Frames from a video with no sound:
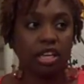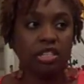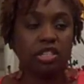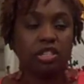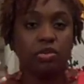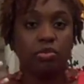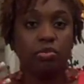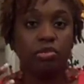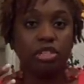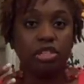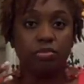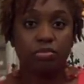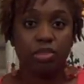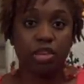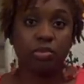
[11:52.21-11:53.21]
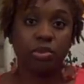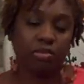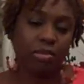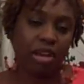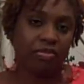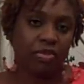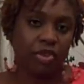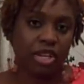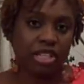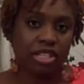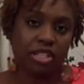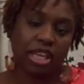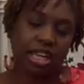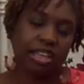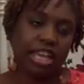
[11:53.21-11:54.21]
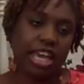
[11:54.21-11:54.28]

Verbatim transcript: to to be with my friends like